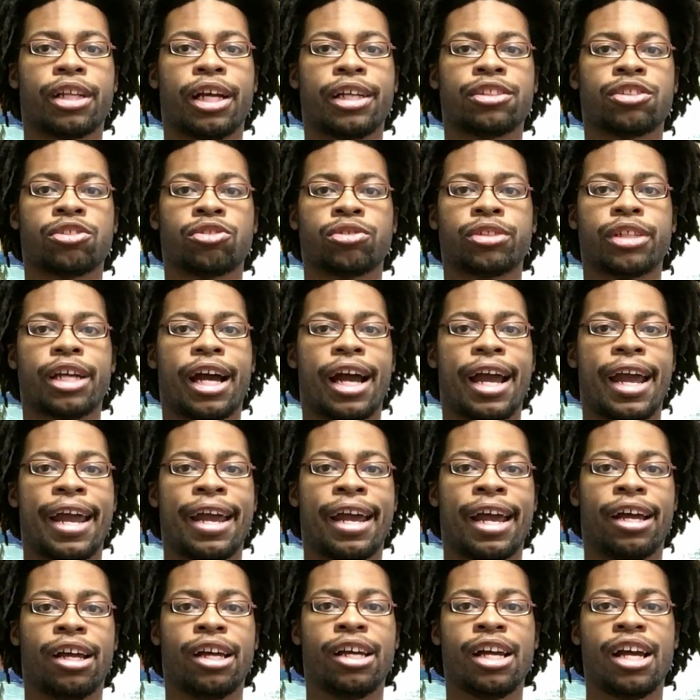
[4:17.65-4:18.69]
Like so say
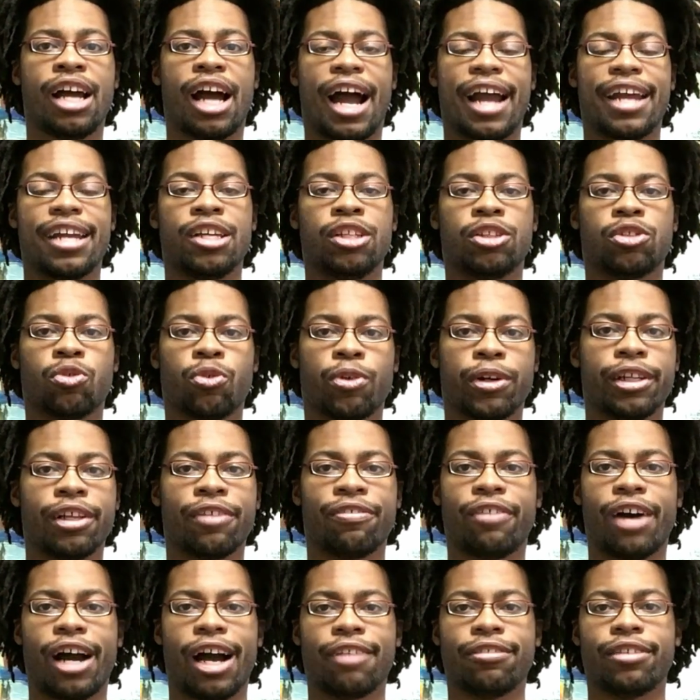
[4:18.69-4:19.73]
I, I eat three to
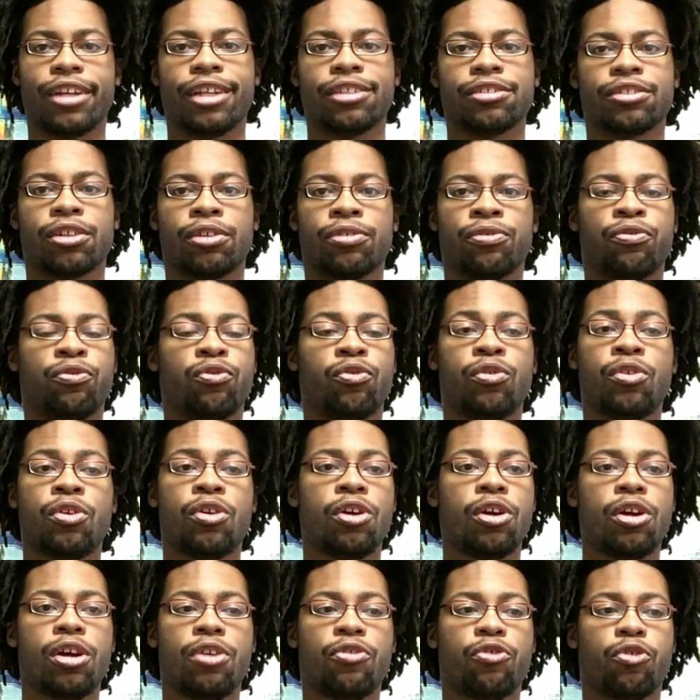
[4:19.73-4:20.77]
five days
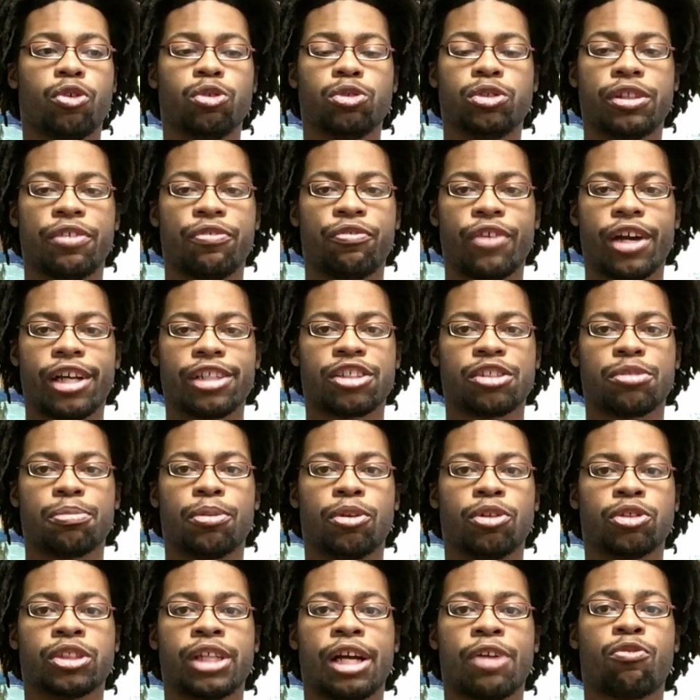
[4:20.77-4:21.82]
of fruits and
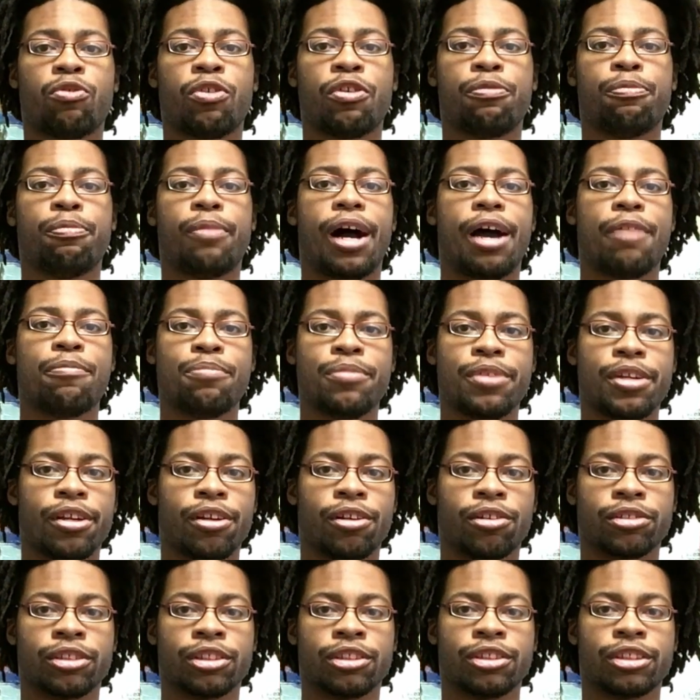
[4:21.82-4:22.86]
vegetables like with my
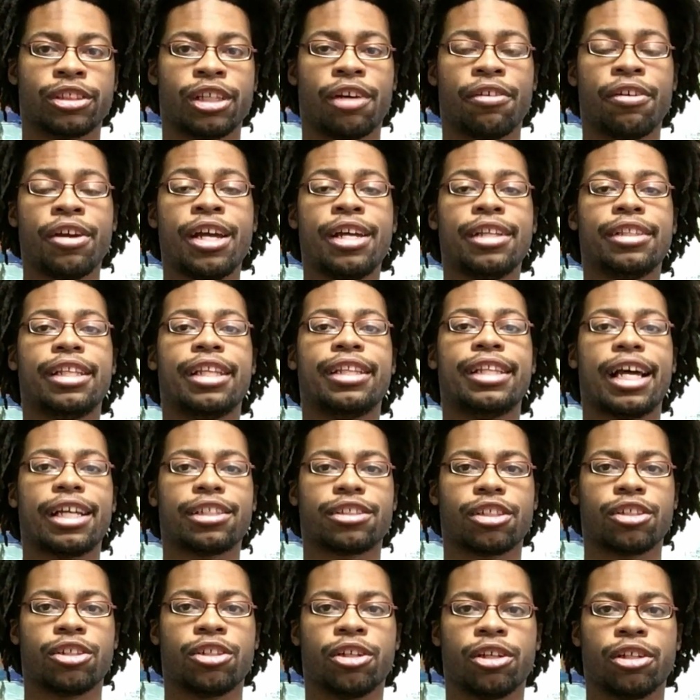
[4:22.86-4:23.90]
meals and stuff, then
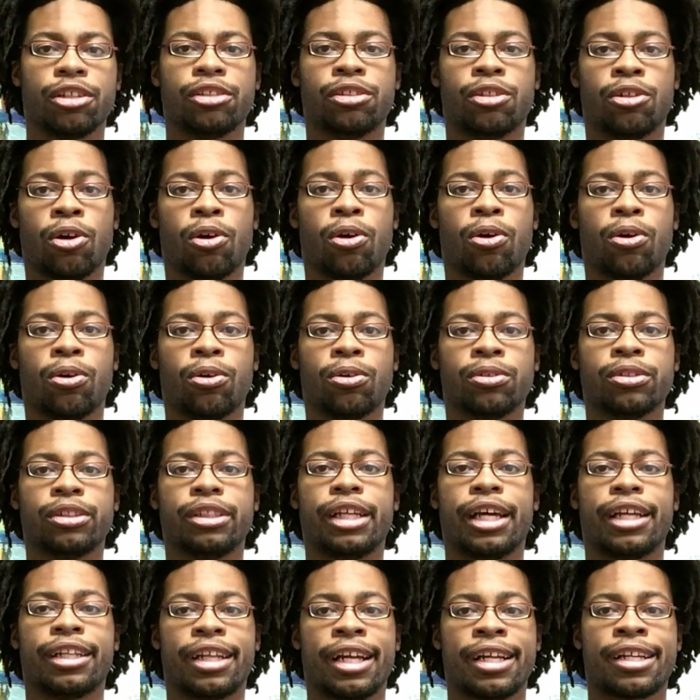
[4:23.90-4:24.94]
that's a good goal
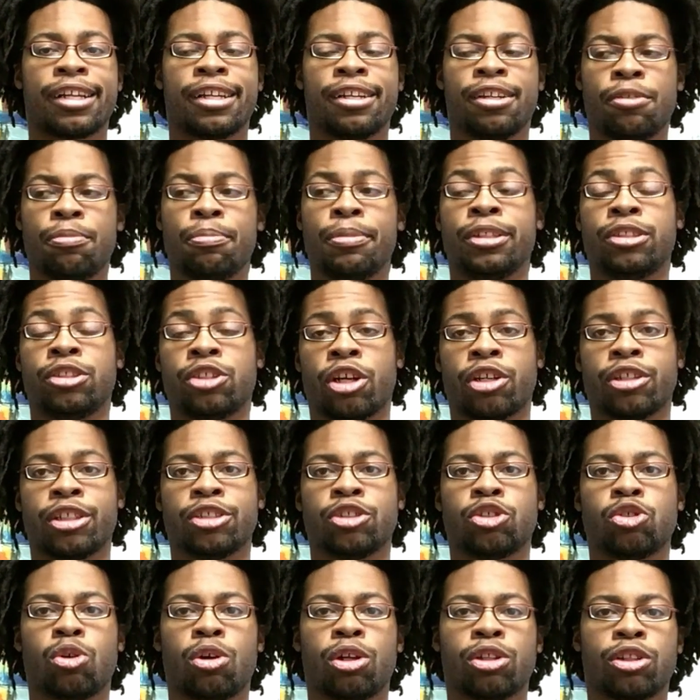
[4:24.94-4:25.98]
that, that can be turned
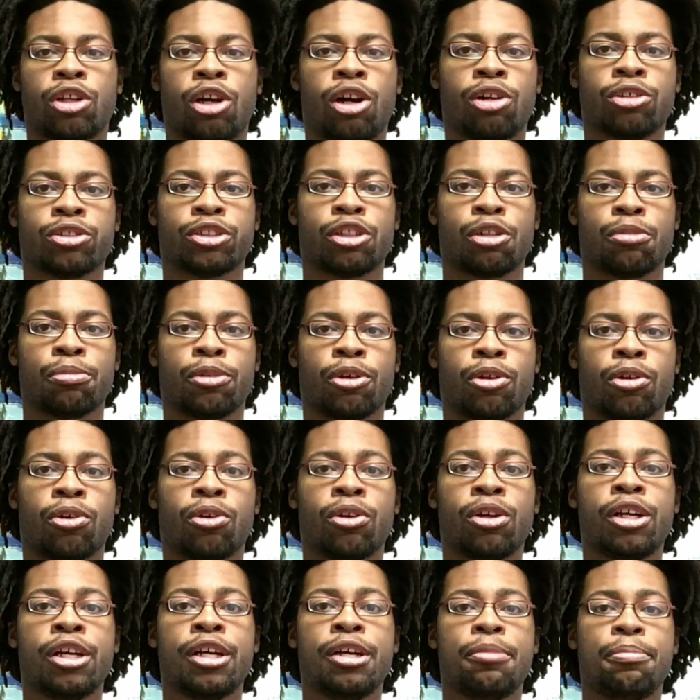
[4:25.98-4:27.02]
into a long-term goal,
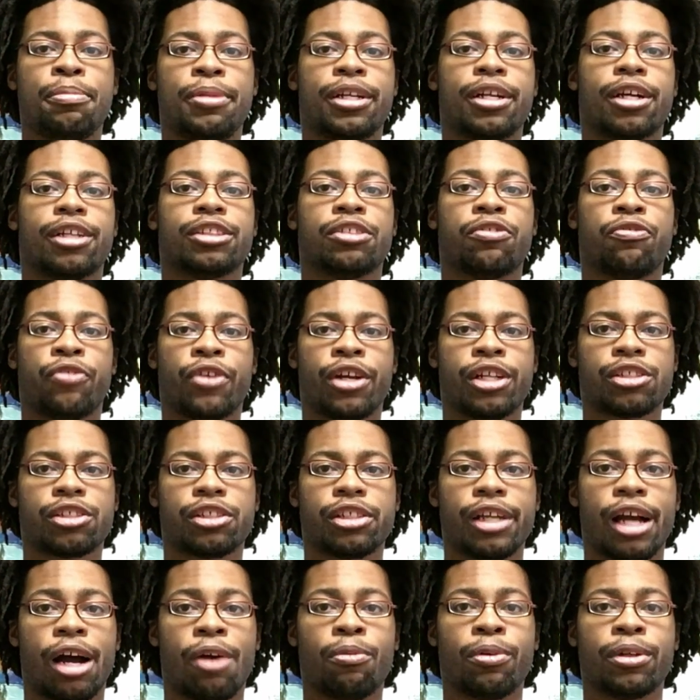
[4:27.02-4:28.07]
because
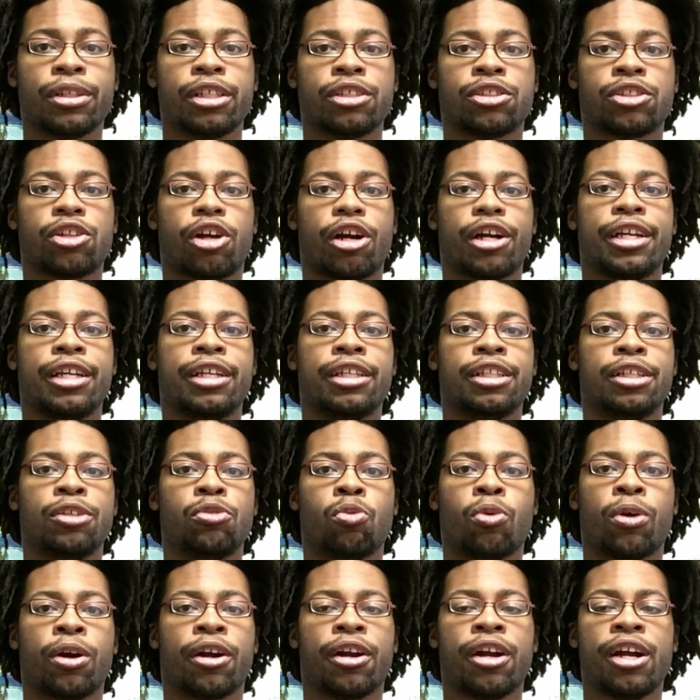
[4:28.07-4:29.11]
eventually I want to start eating
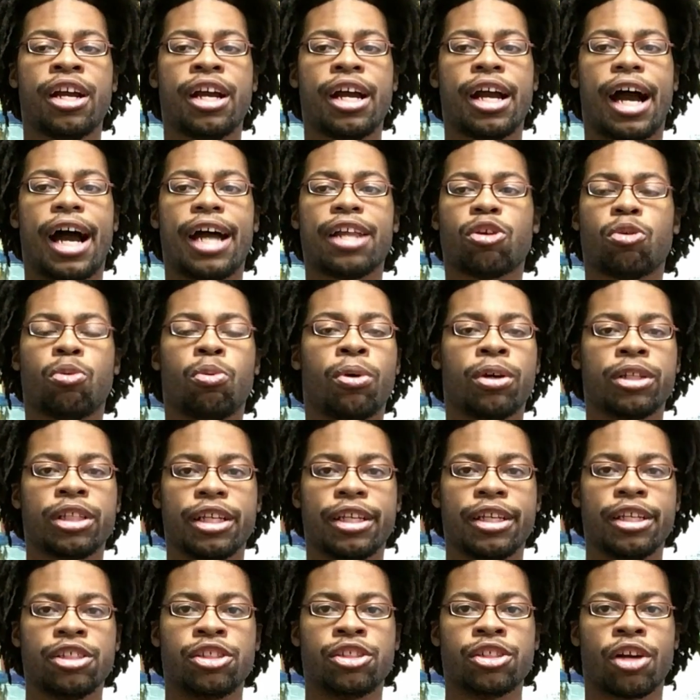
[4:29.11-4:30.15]
where I don't want to
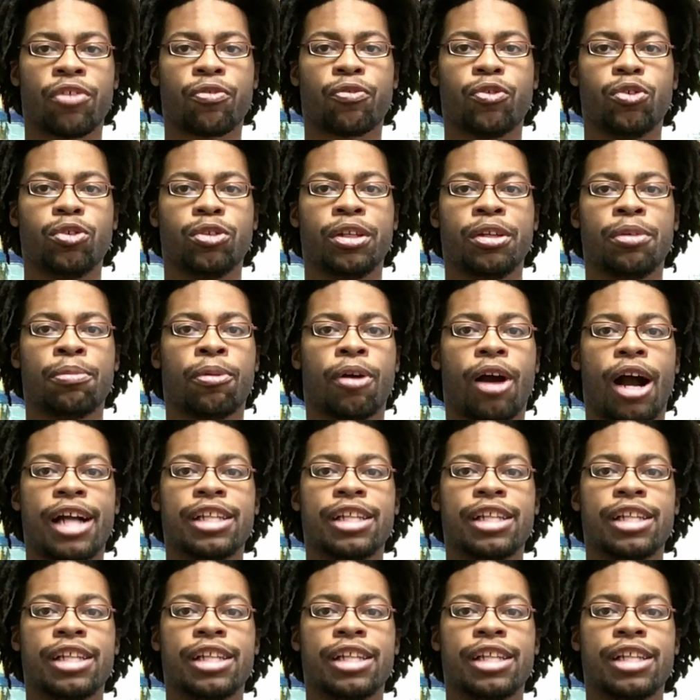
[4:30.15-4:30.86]
eat junk food anymore.